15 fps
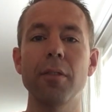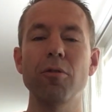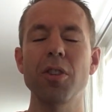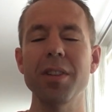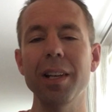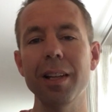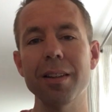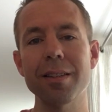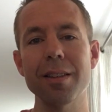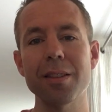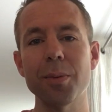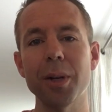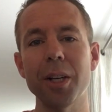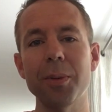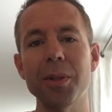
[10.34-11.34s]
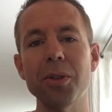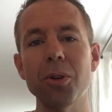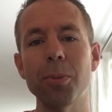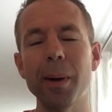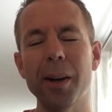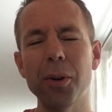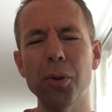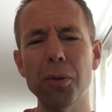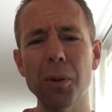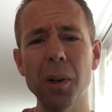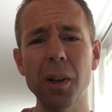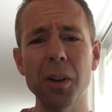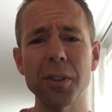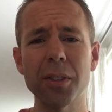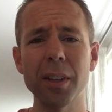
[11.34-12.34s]
Resilience is a word we talk about an awful
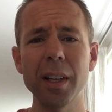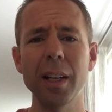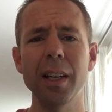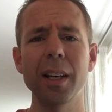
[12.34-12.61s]
lot.